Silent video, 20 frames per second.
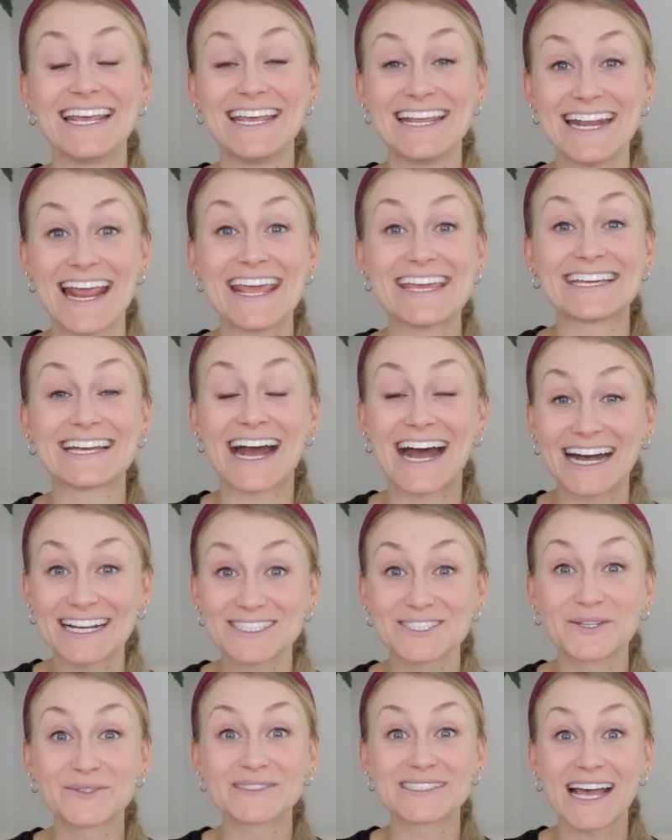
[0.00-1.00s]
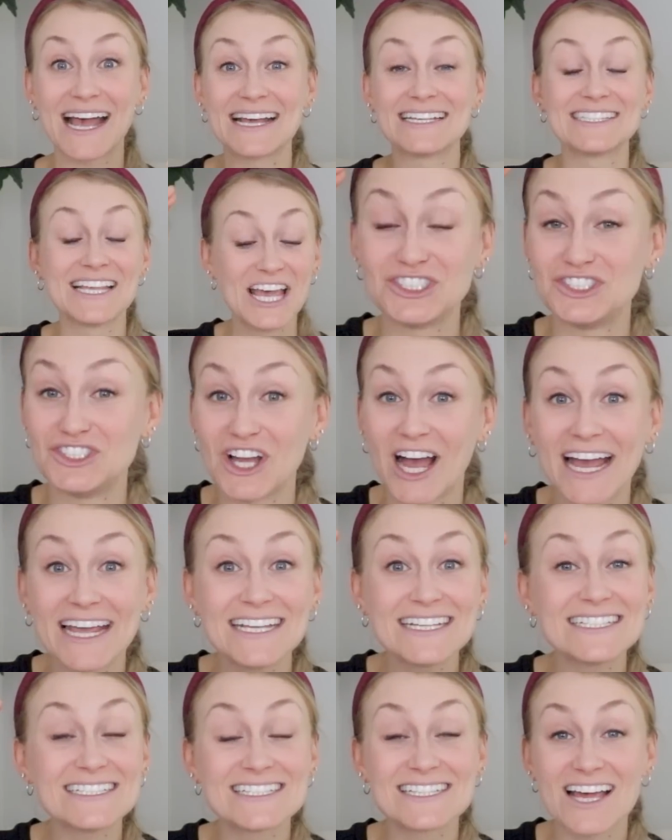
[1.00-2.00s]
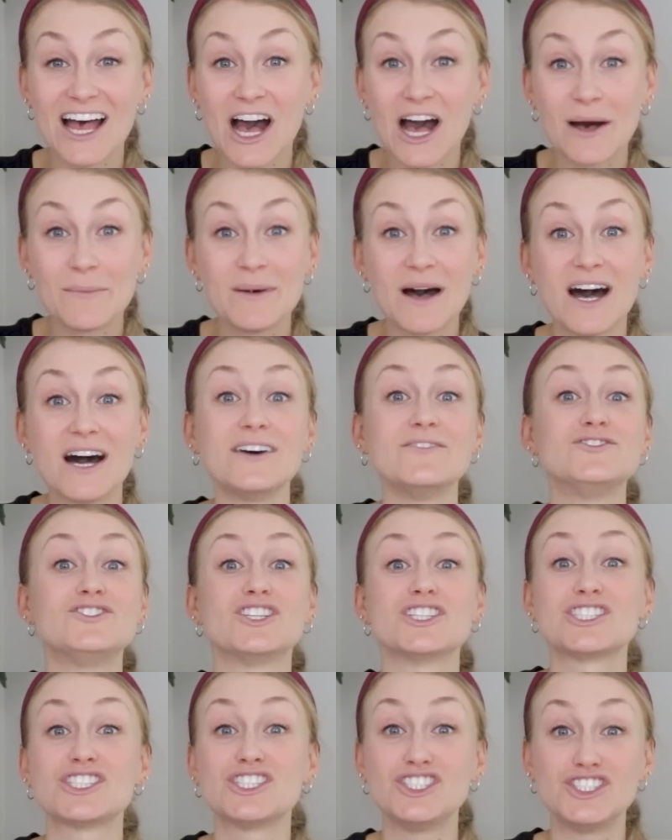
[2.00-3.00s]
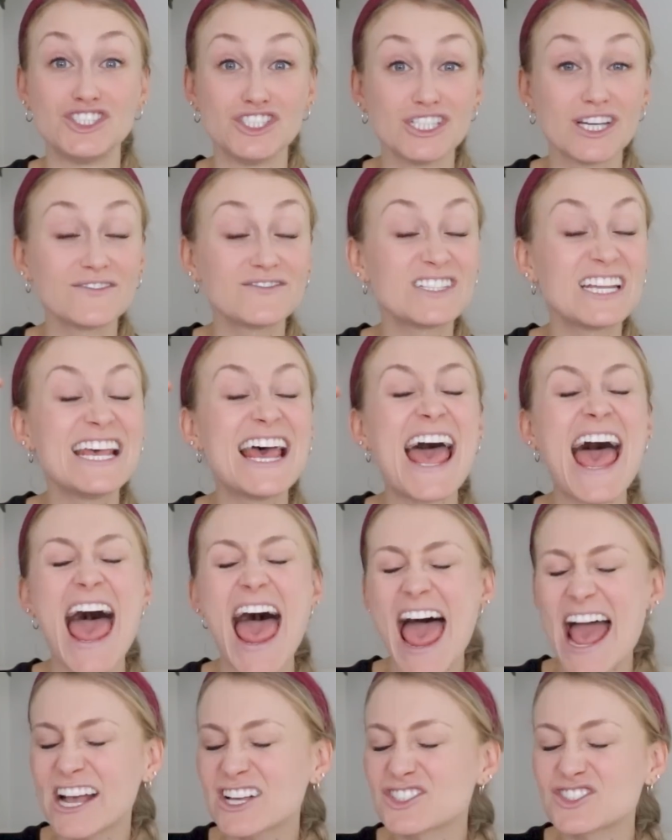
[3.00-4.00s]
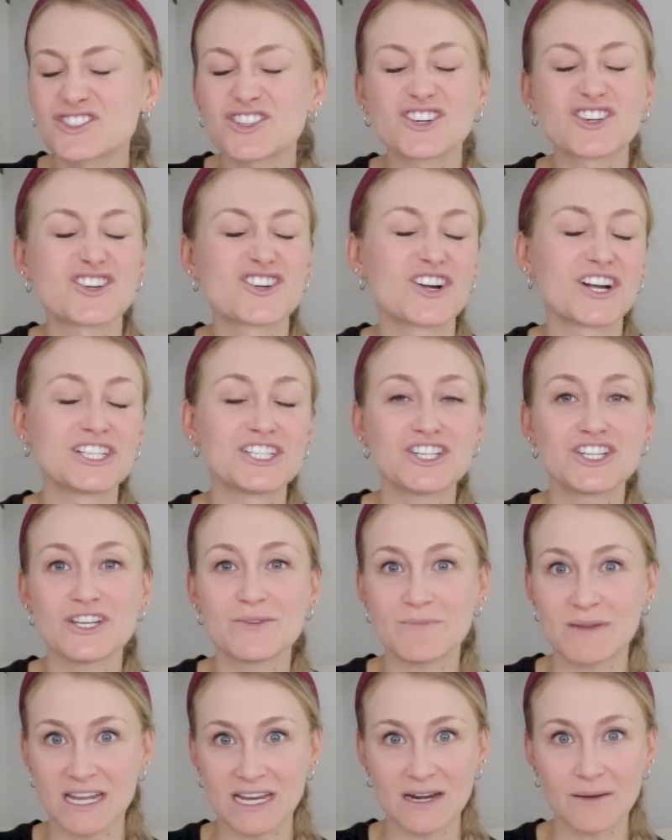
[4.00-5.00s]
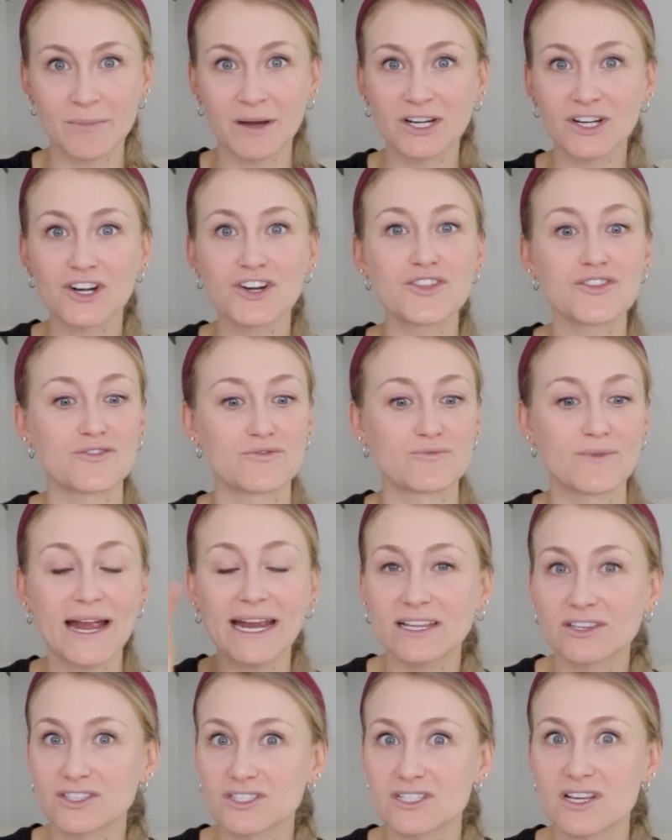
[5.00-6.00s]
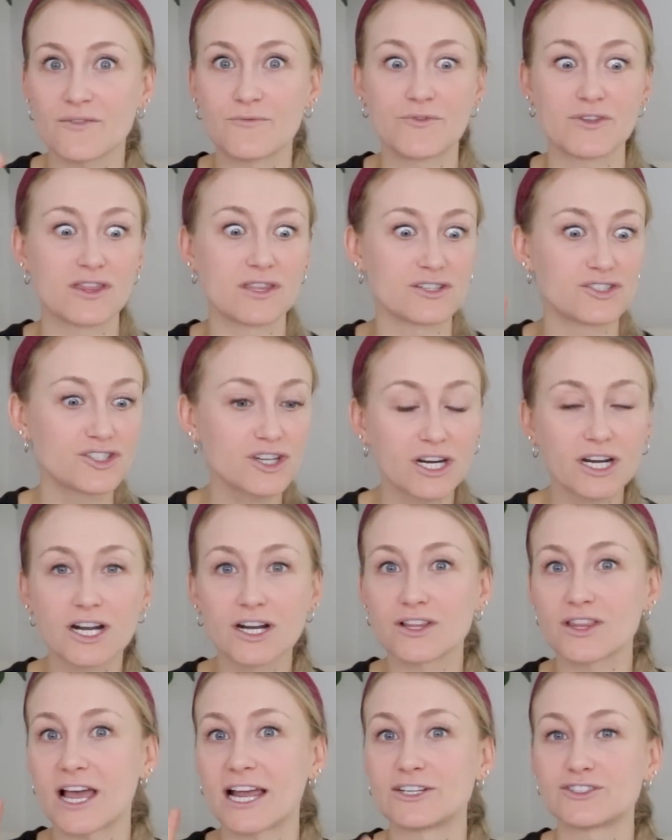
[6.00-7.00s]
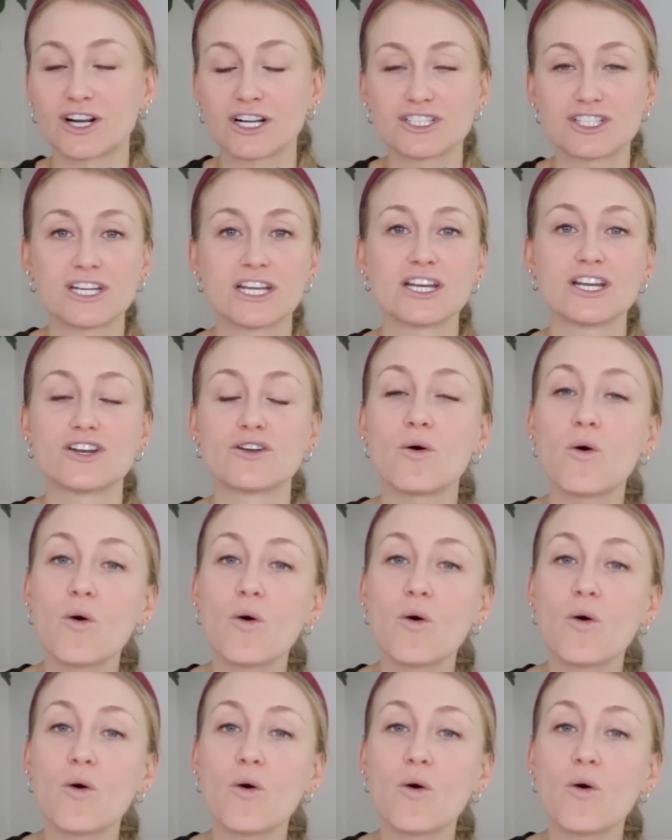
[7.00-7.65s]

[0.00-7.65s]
in a Costco size giant tub of just Jif extra crunchy peanut butter, the regular stuff with the sugar, the hydrogenated